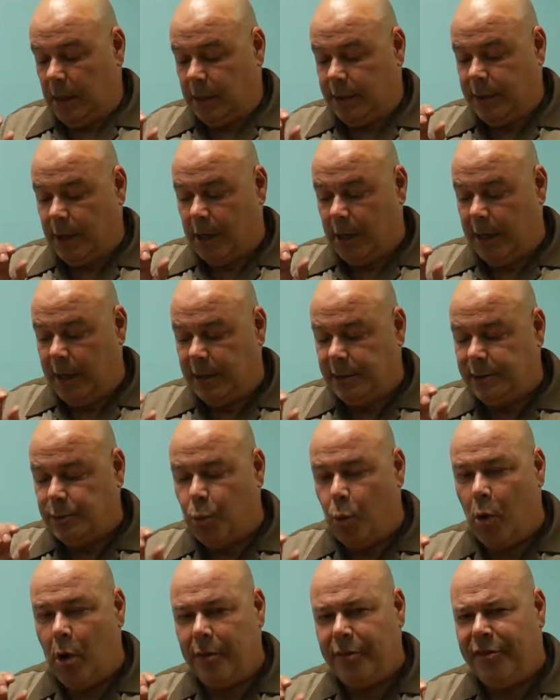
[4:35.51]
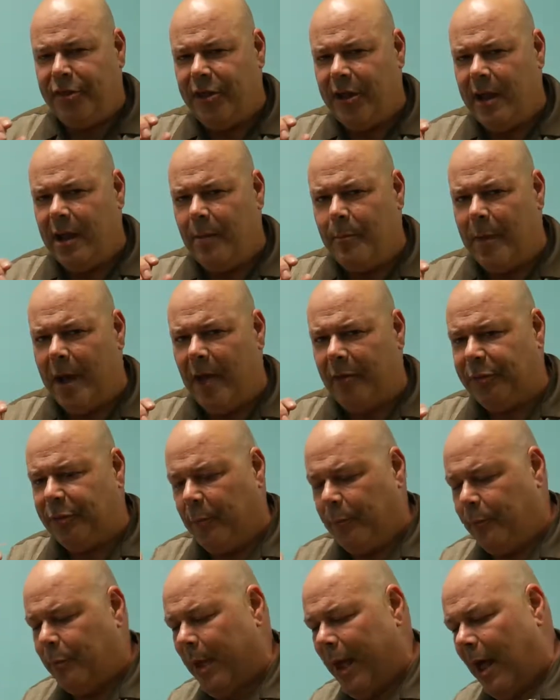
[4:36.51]
There is one thing about
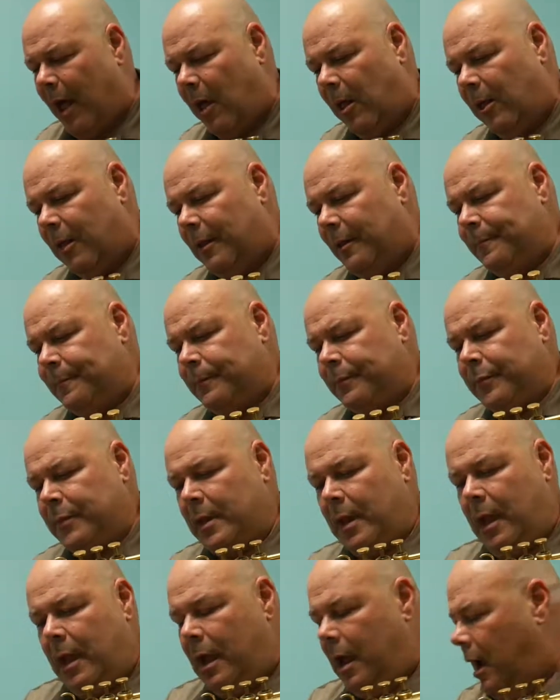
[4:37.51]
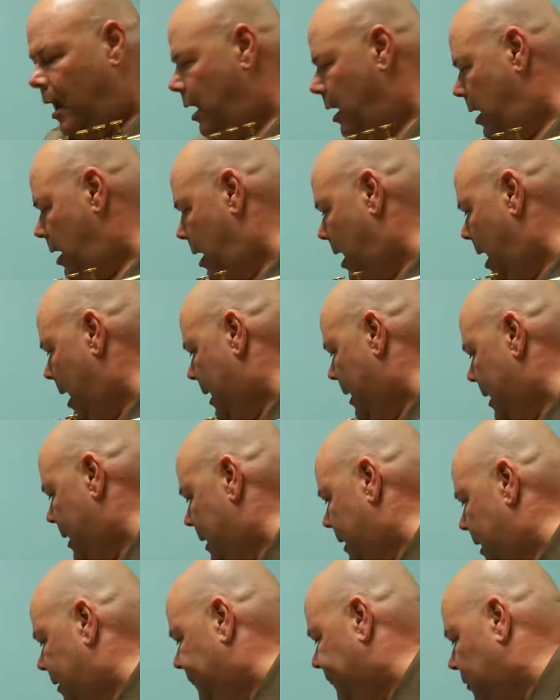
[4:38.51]
the bell.
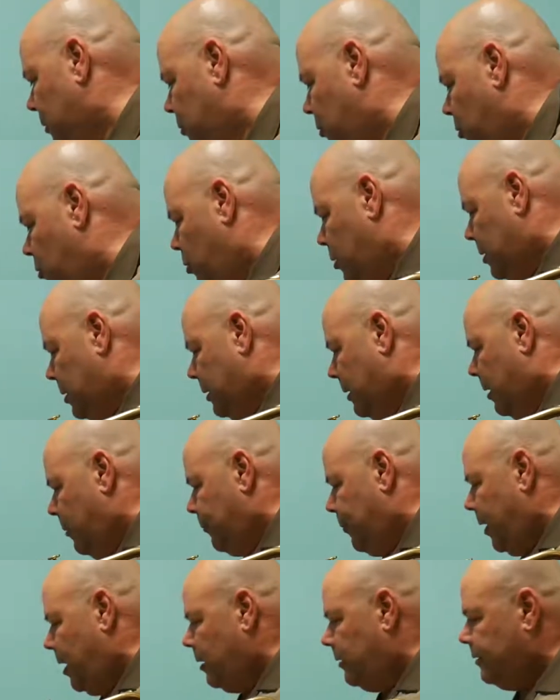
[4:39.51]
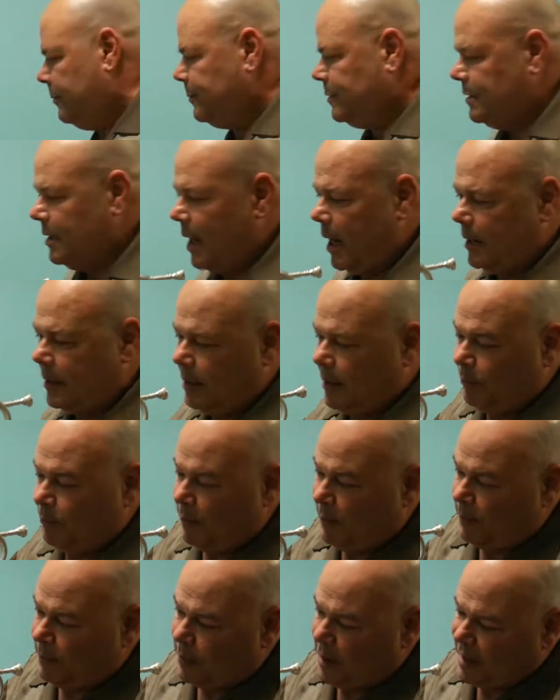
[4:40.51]
If you compare them side
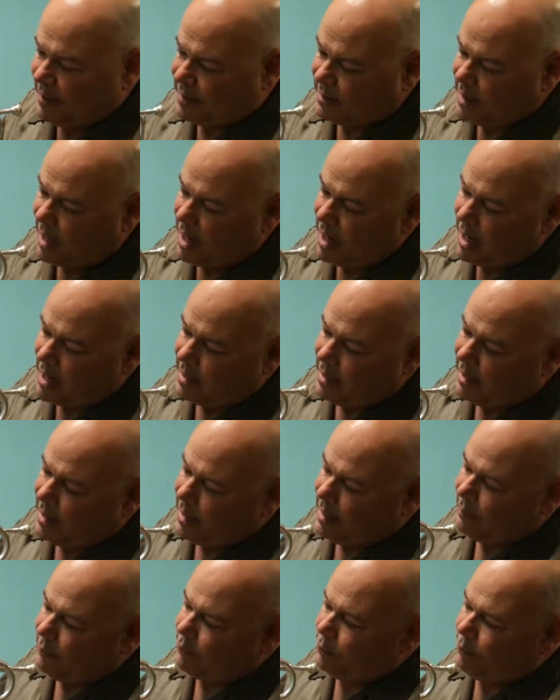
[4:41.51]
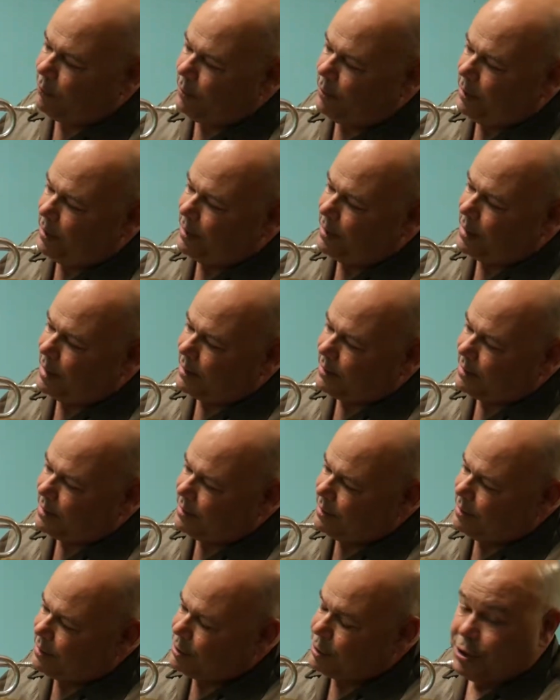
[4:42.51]
by side, it really
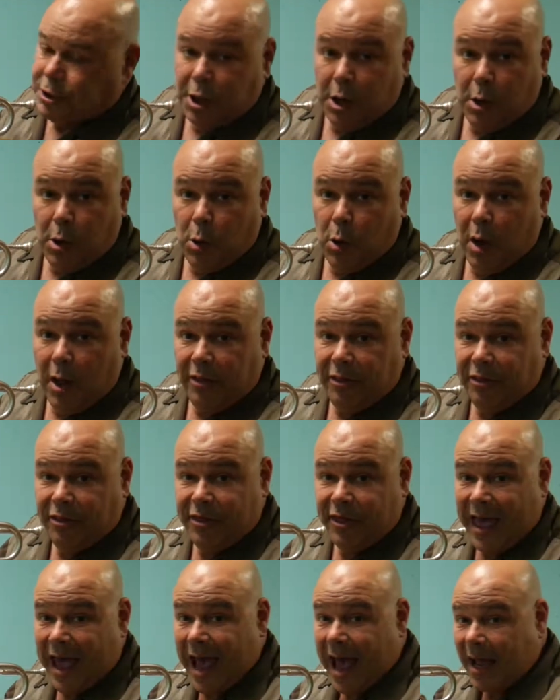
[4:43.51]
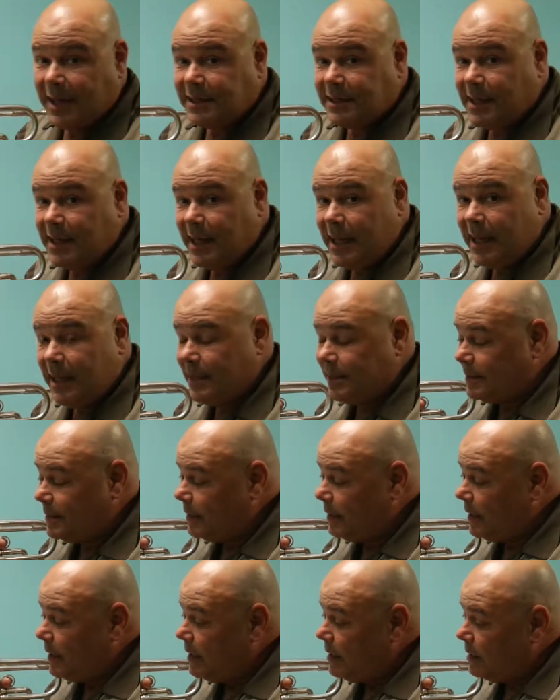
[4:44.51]
doesn't show that
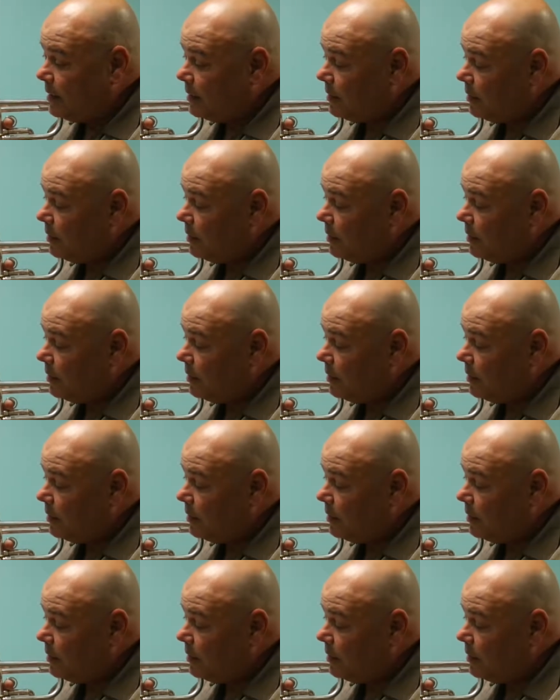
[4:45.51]
easily,